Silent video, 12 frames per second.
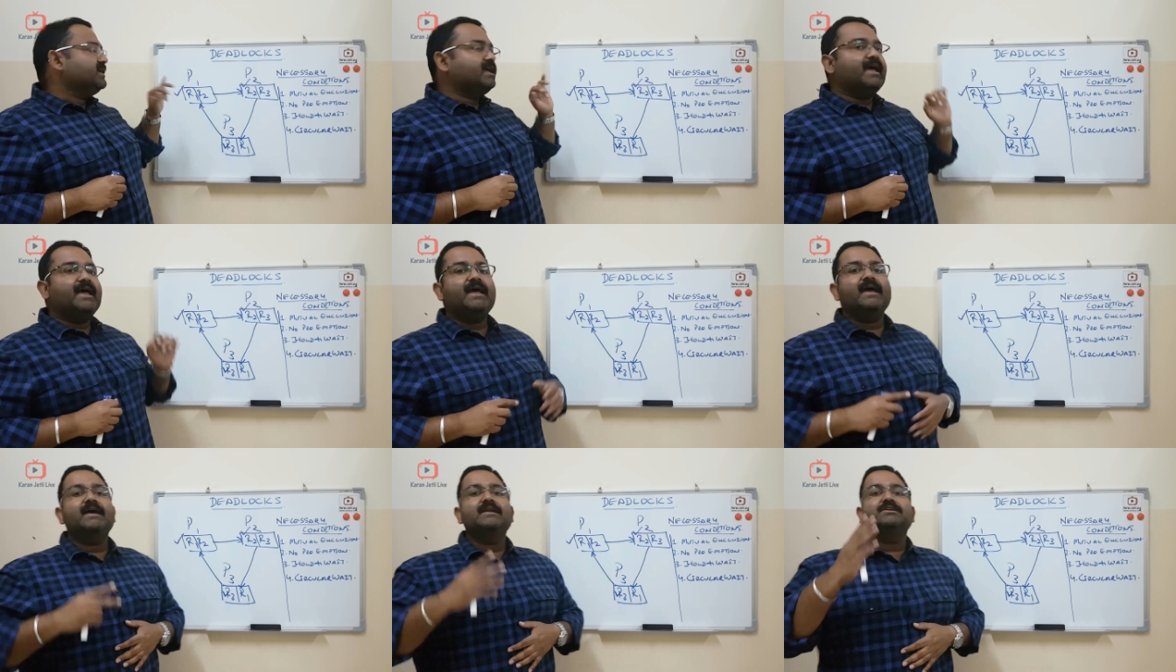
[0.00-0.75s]

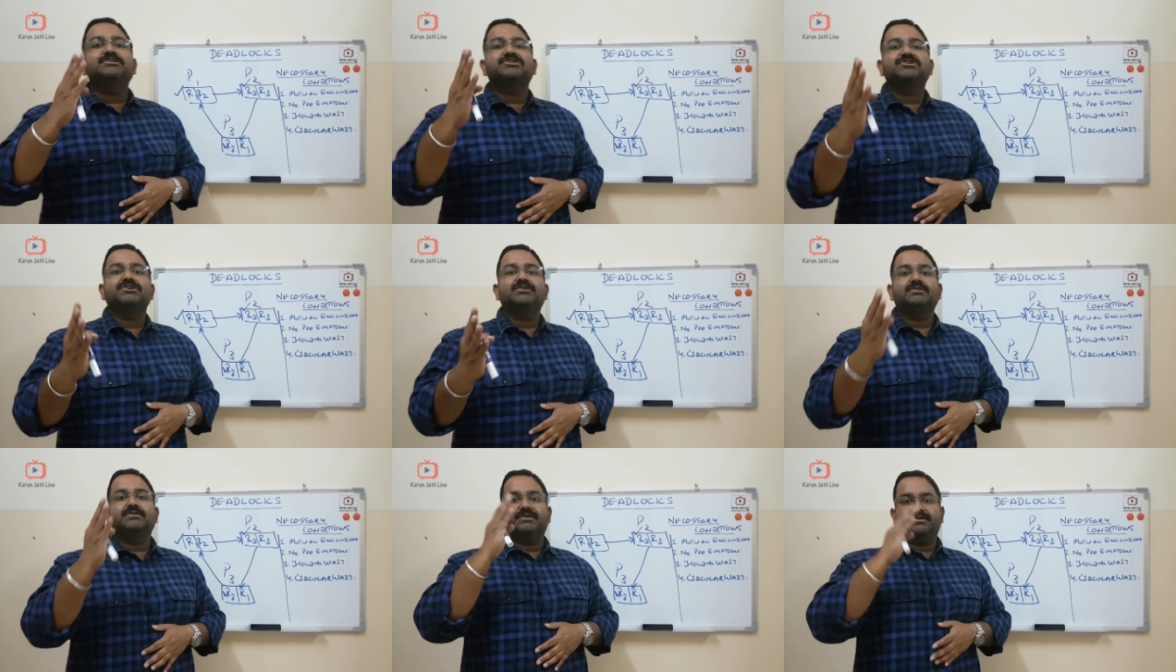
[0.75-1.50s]
can
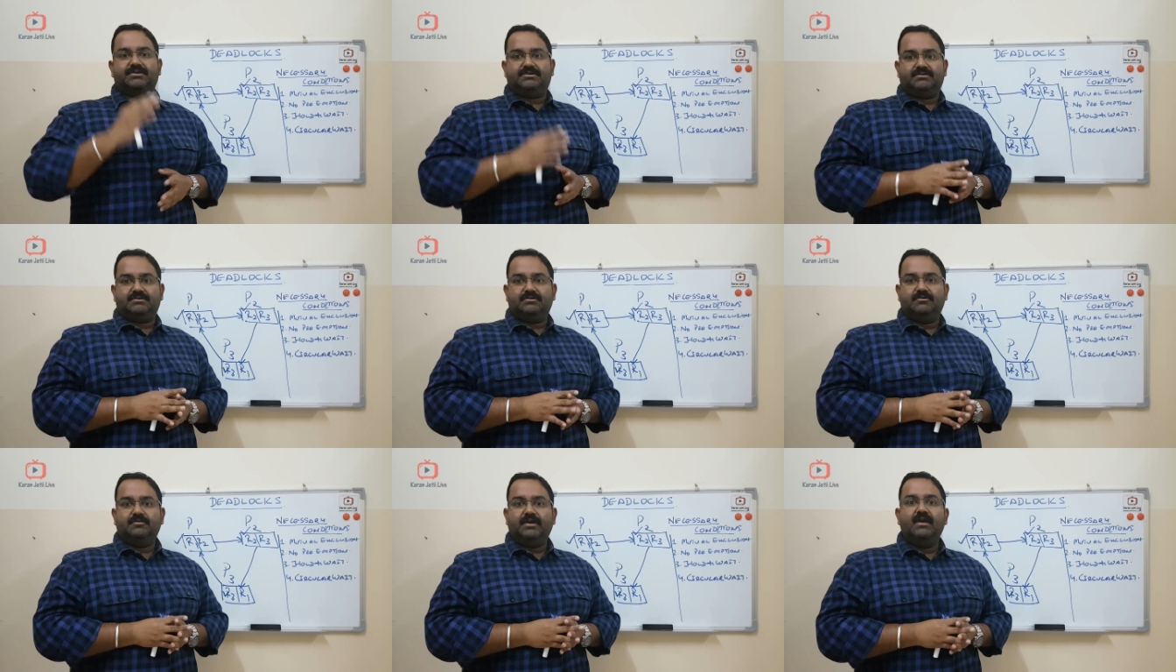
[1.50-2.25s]
share it.
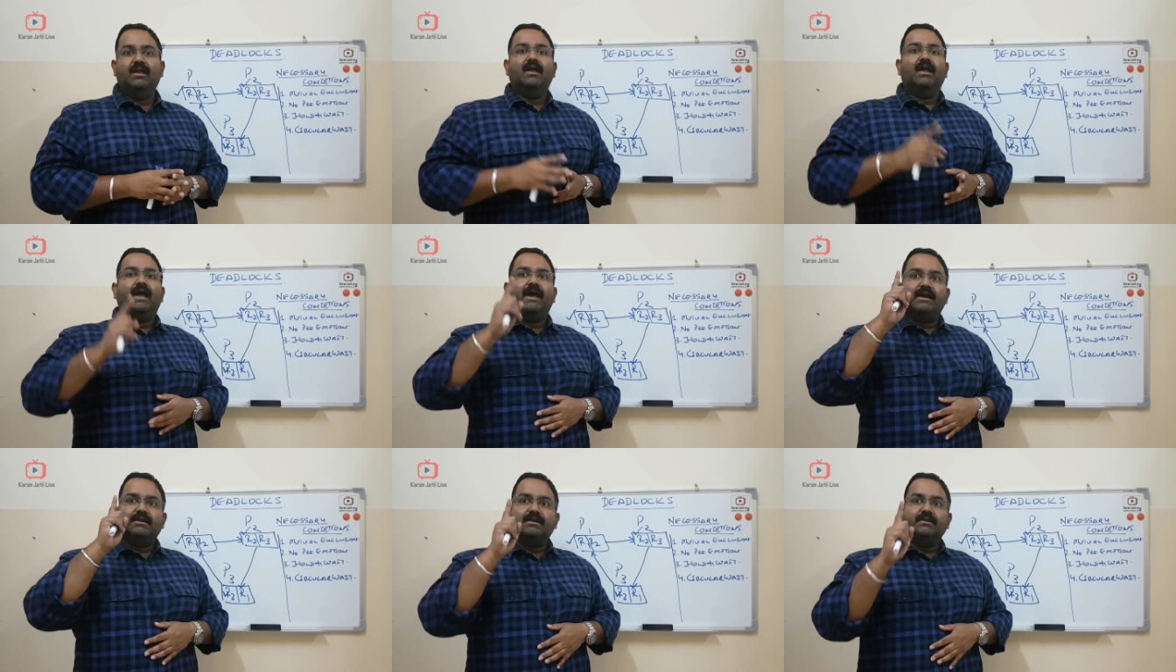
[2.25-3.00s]
Okay,
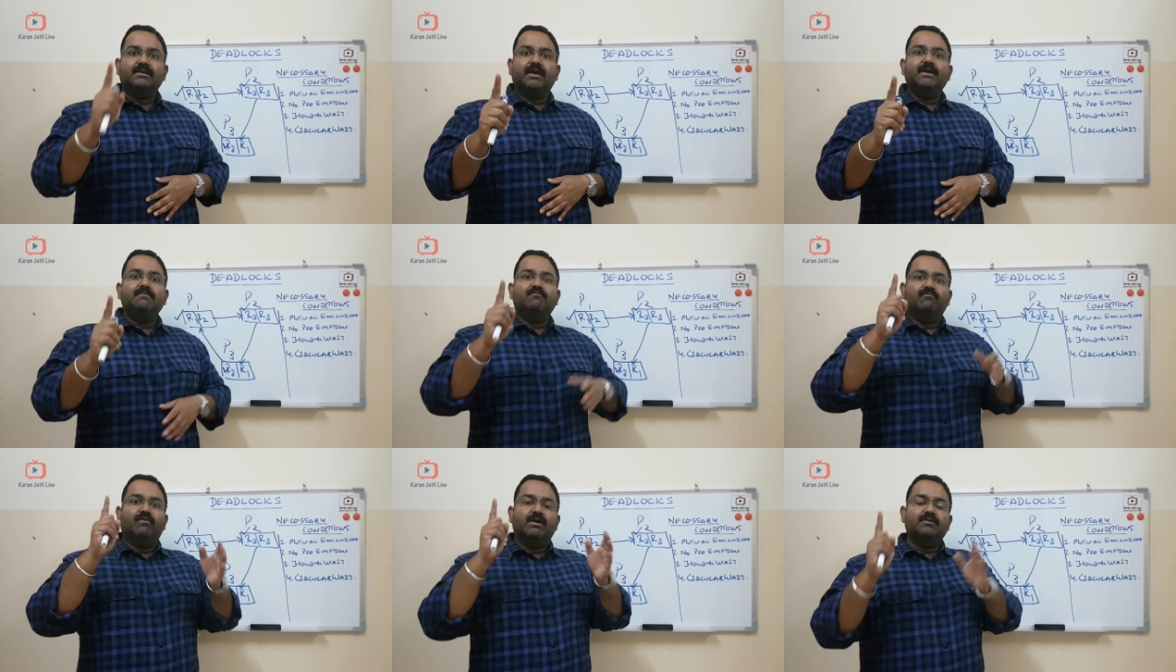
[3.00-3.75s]
at a
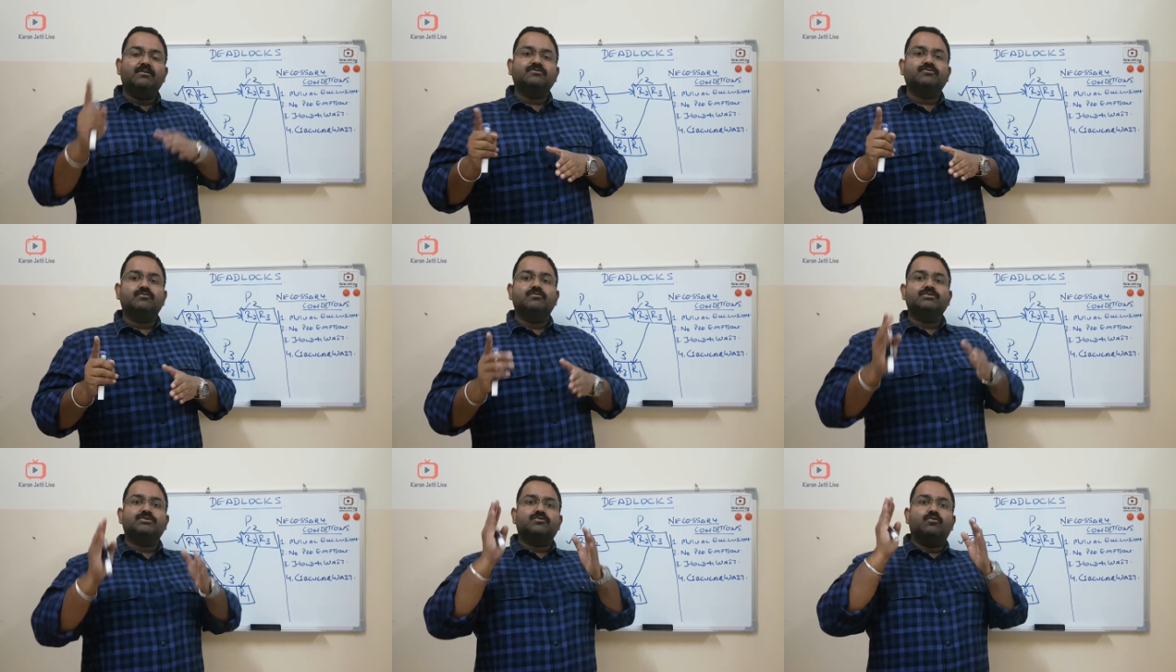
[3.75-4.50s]
time, one
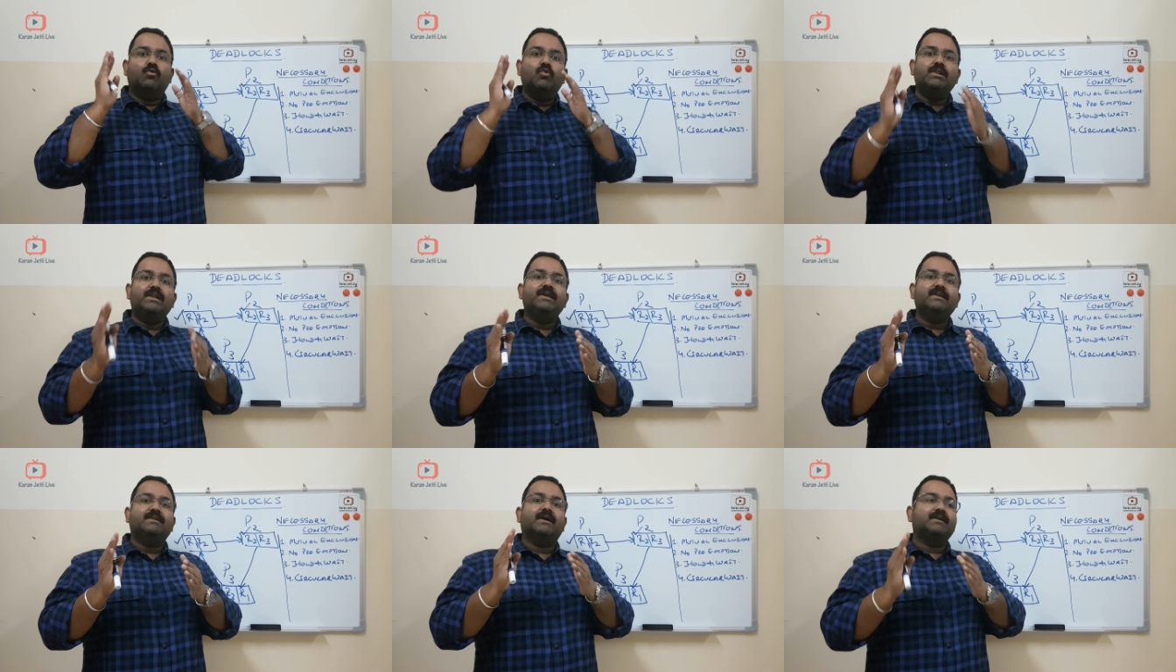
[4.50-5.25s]
resource
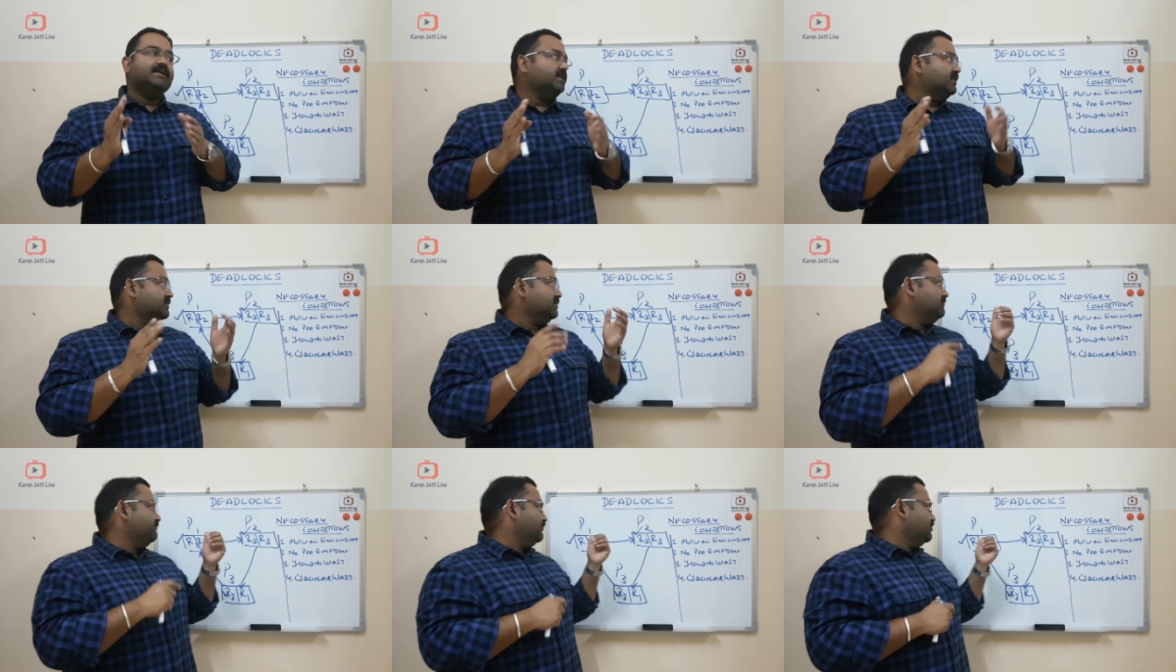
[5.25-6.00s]
only
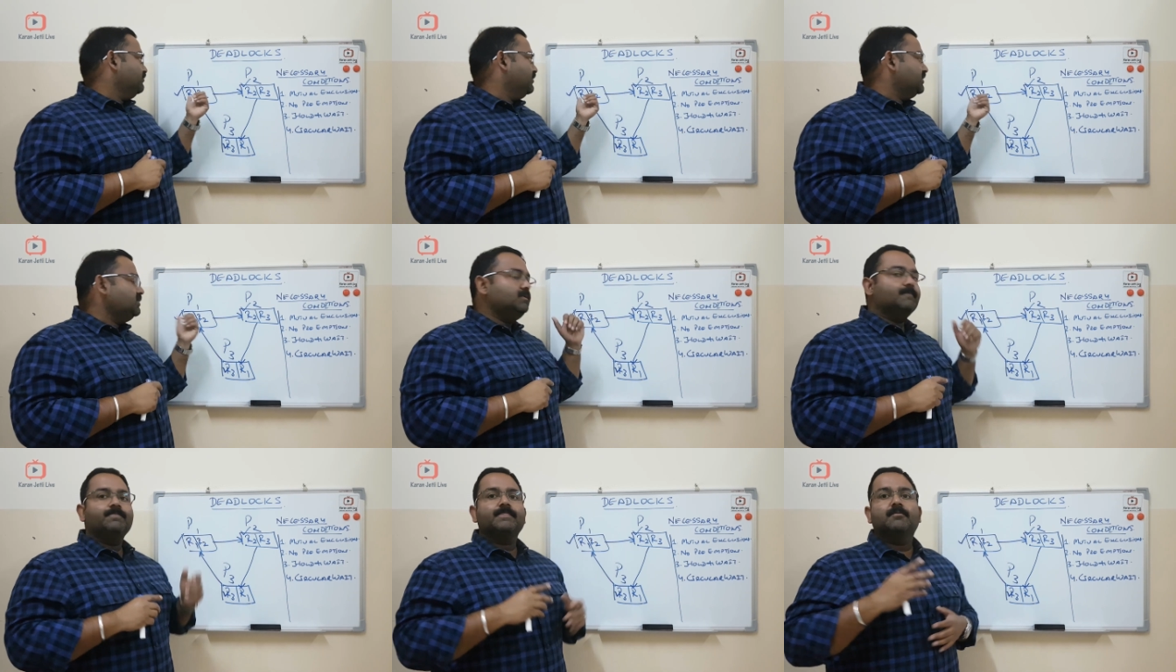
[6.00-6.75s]
dedicated for one
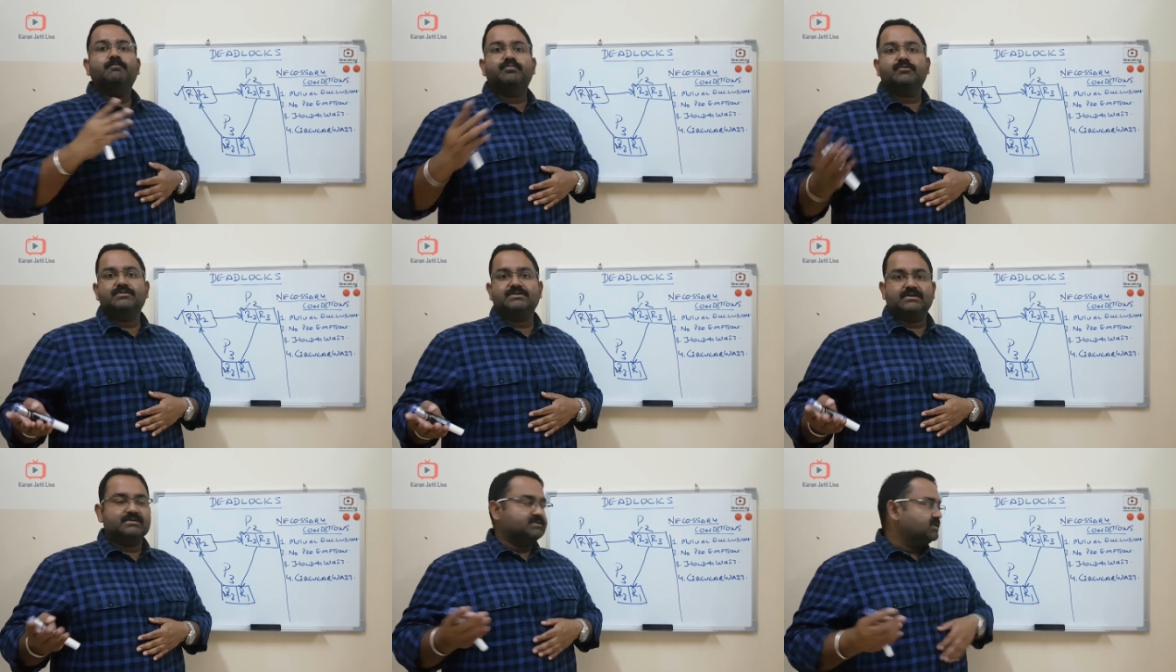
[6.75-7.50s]

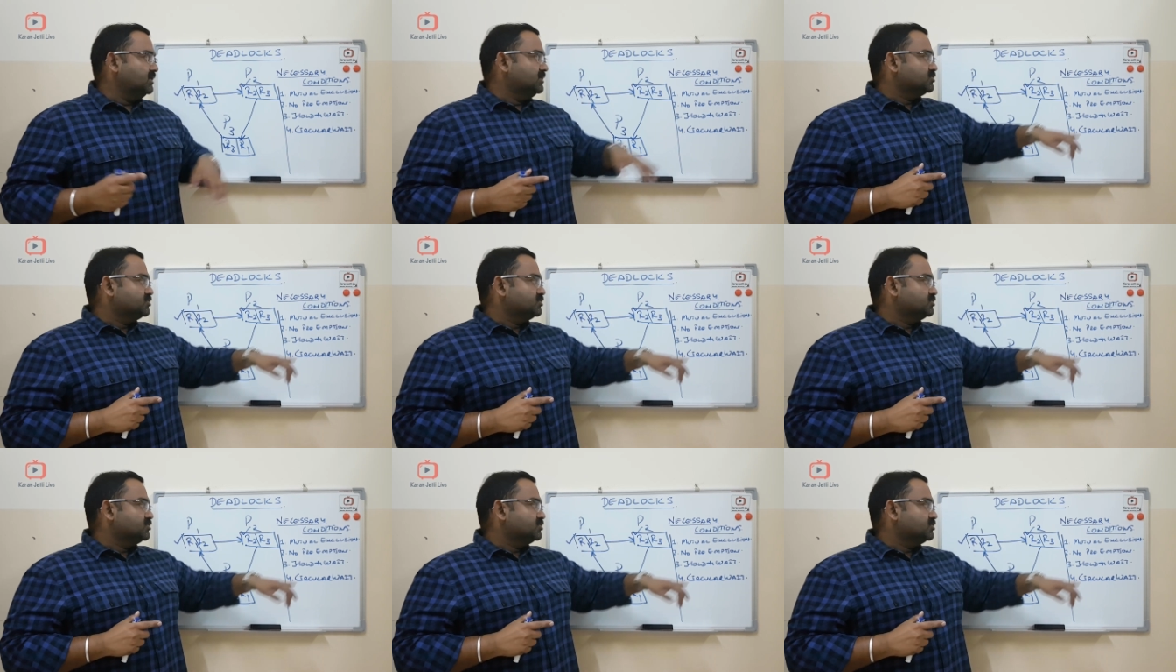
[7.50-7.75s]
process.